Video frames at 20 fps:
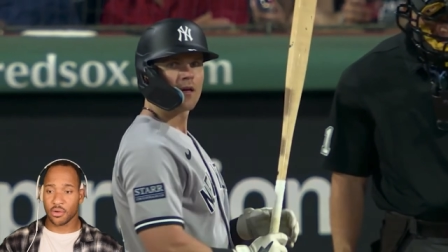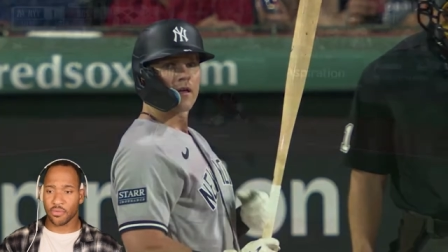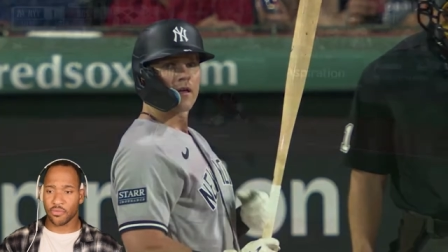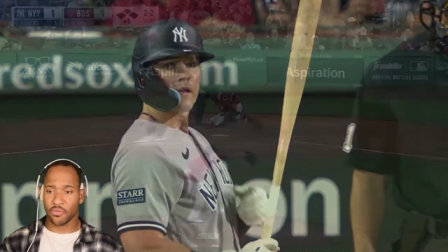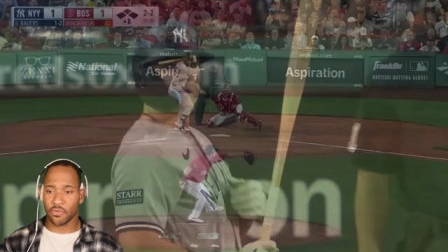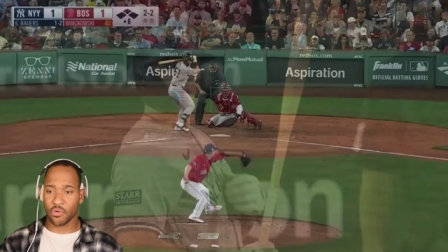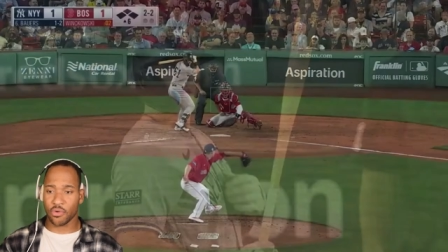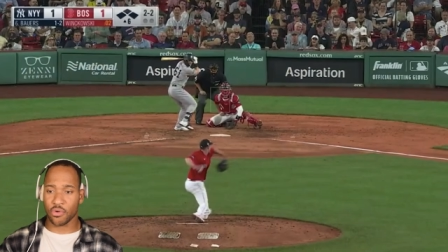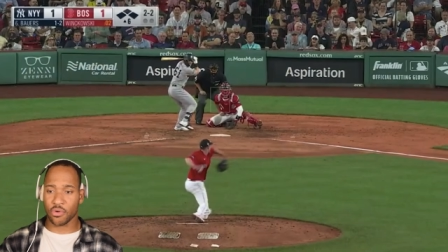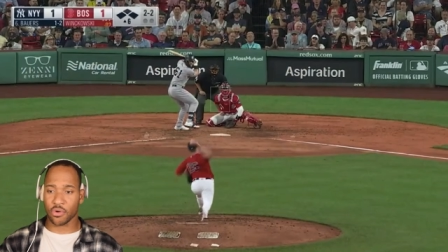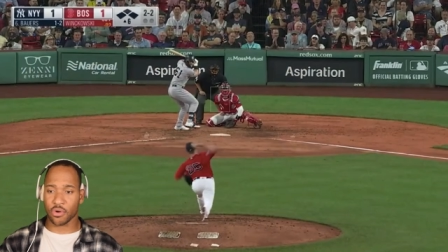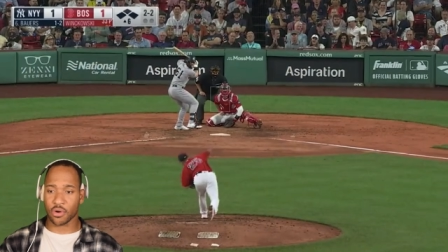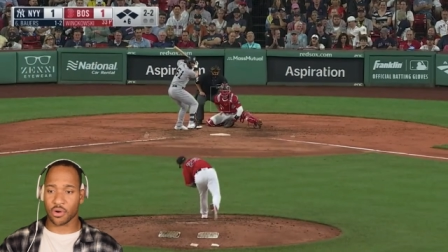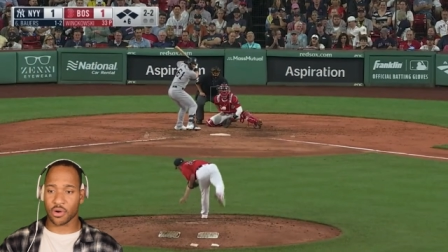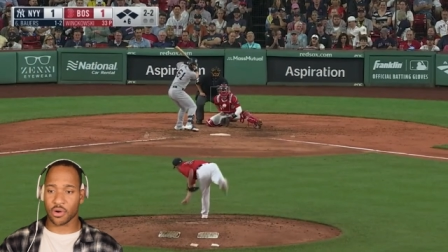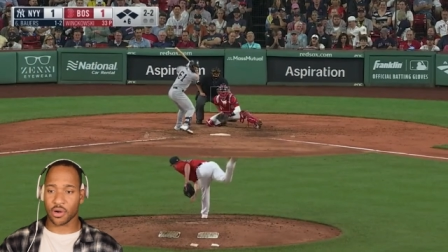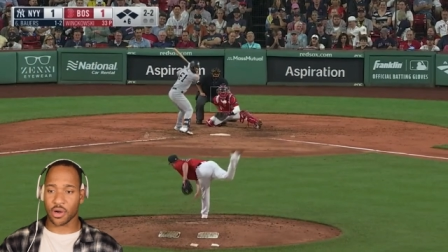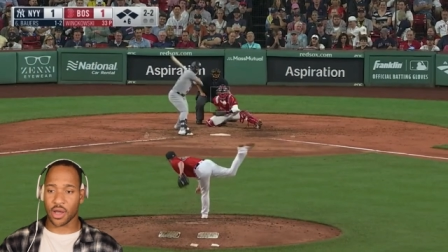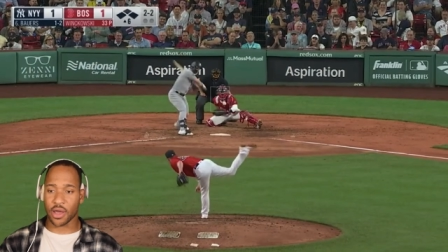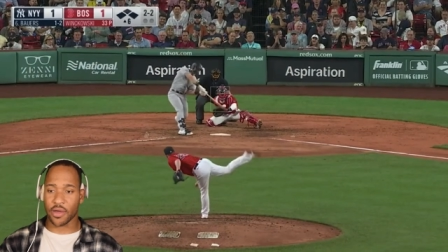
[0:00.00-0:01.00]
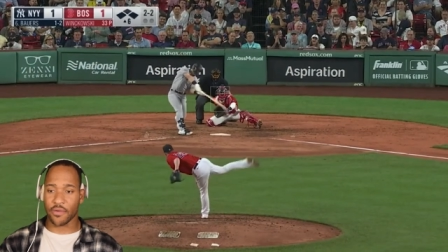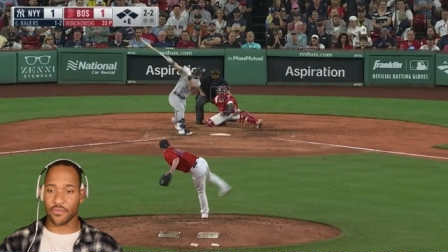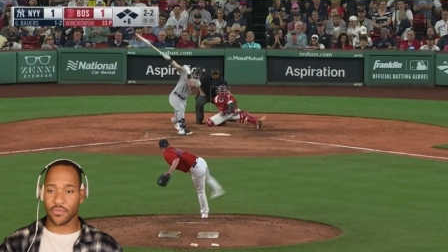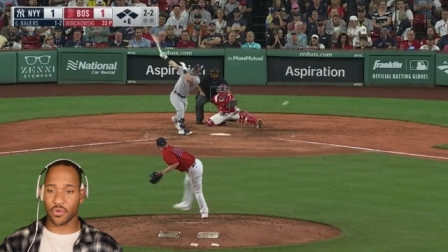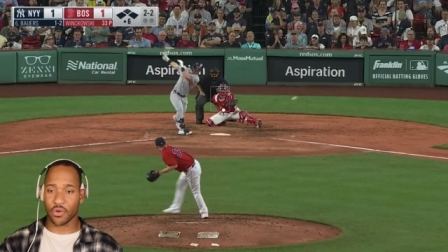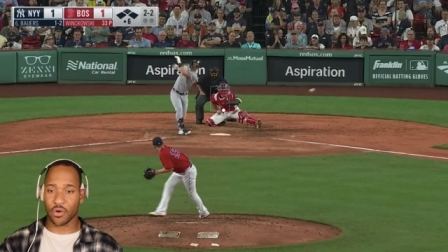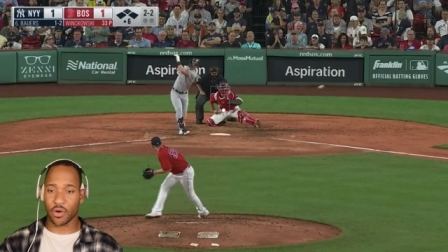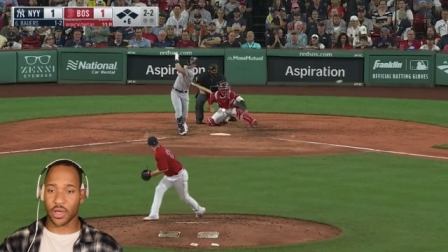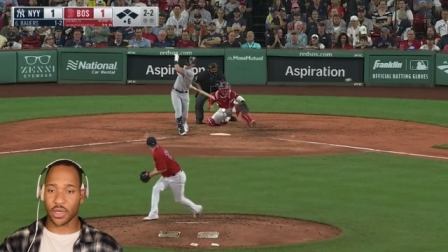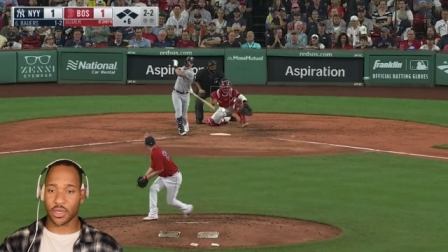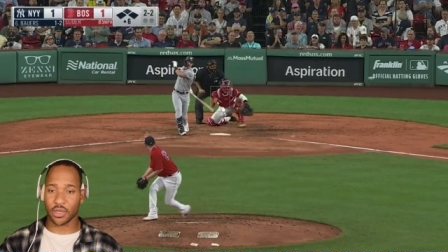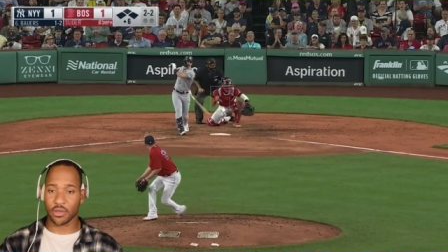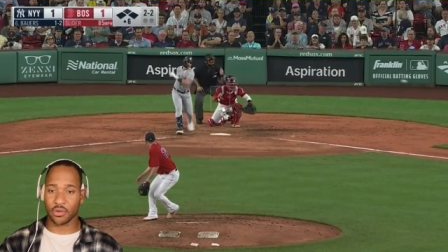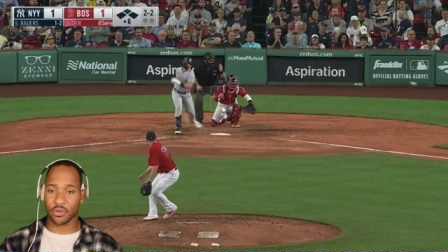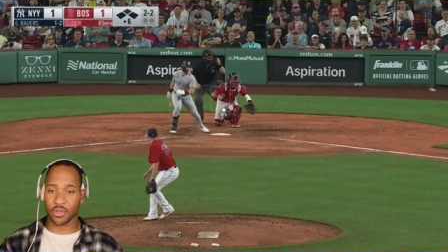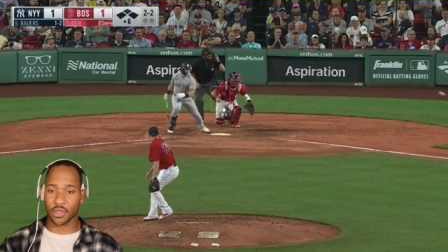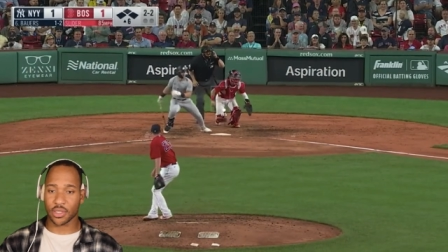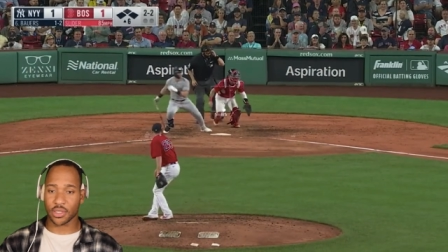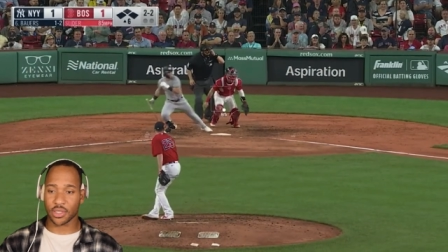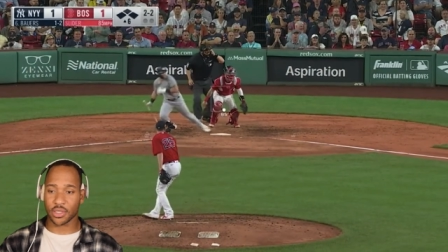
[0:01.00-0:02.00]
For, I have no idea who
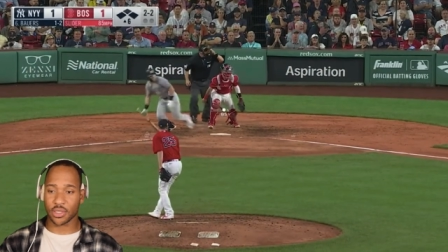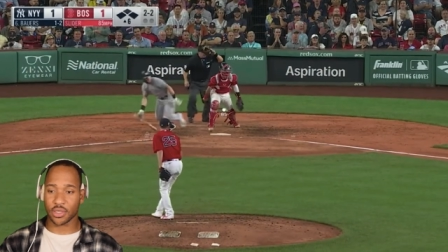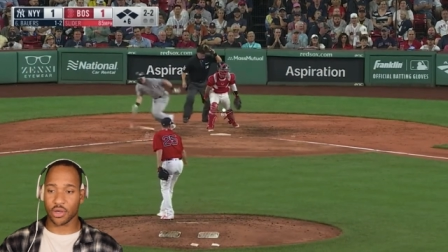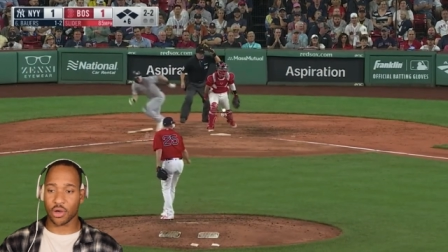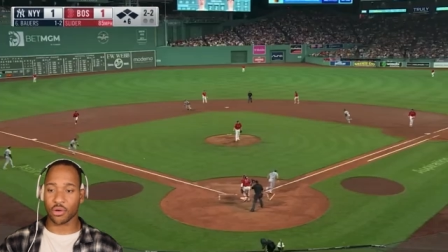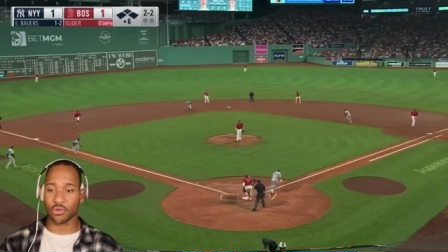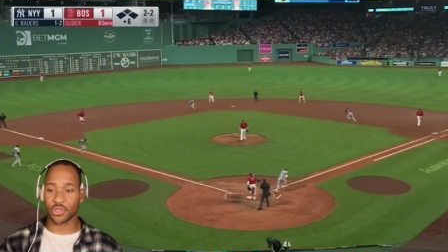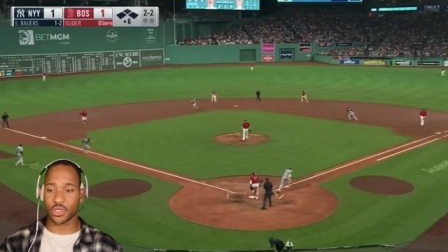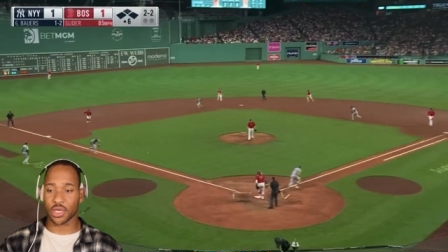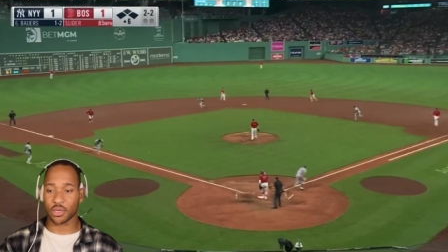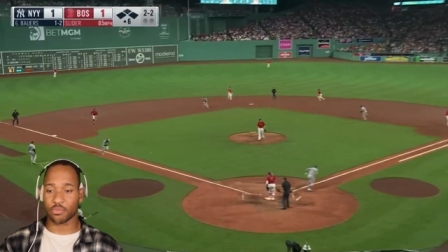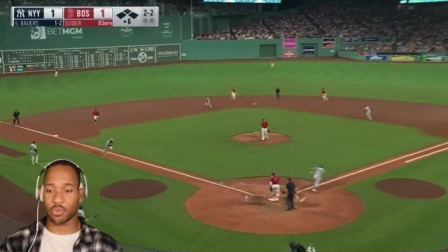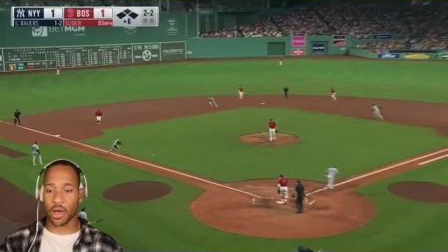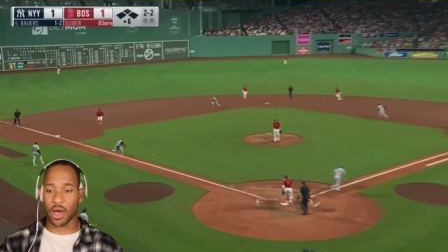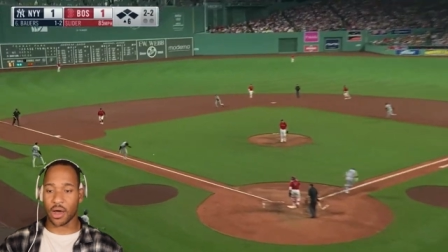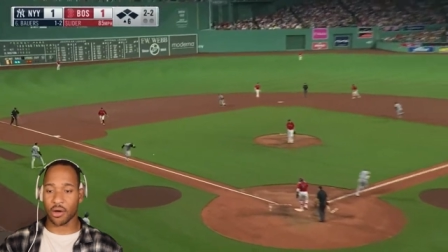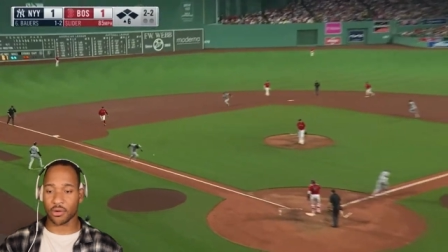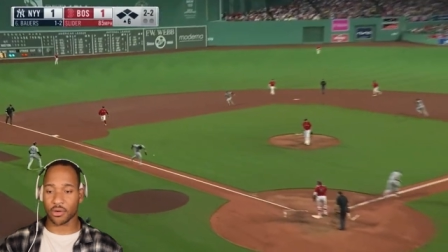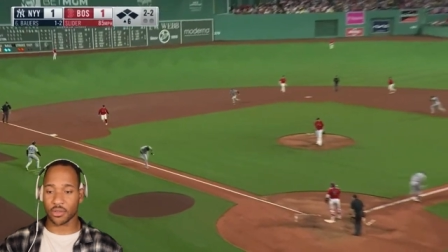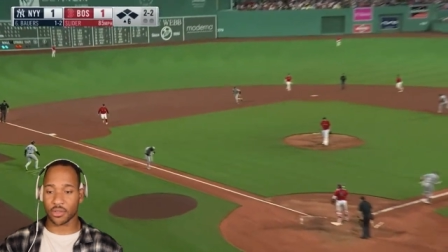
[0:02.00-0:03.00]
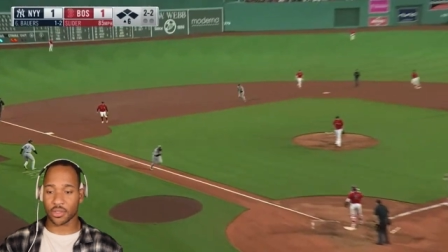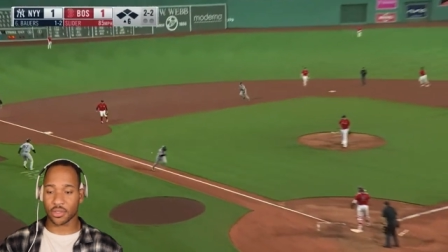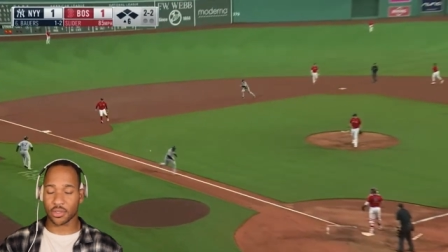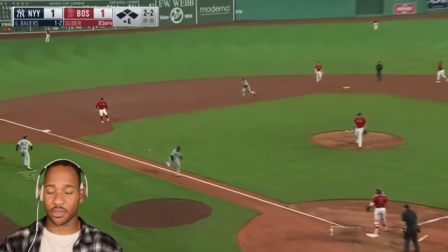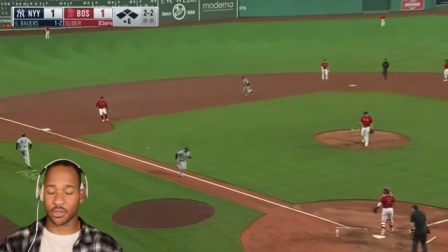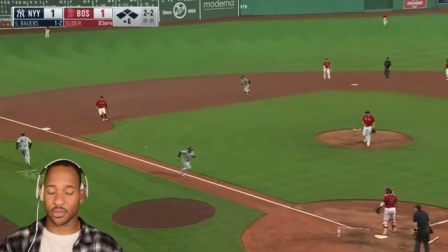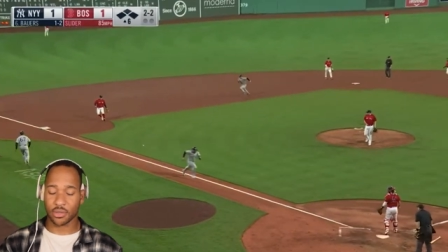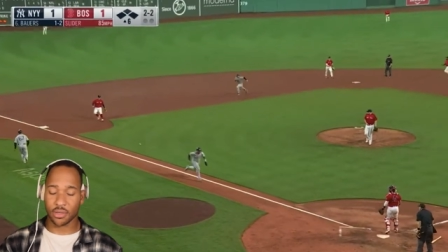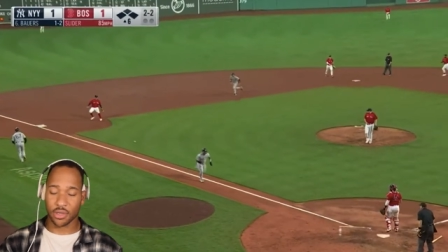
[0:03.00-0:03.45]
this is. Oh, Jake Bowers.